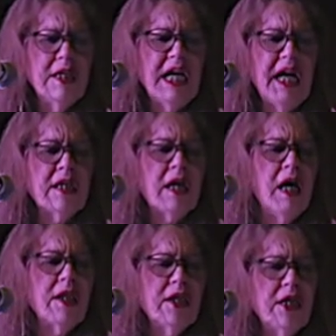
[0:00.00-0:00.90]
that
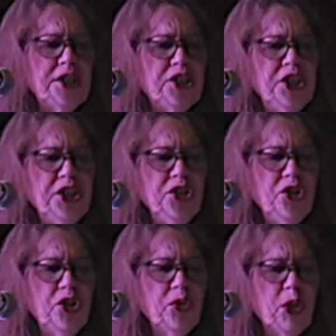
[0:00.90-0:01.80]

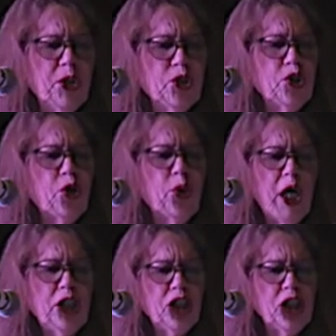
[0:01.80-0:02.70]
13-year-old
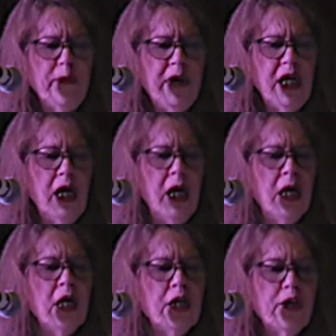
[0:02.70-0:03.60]
crushed among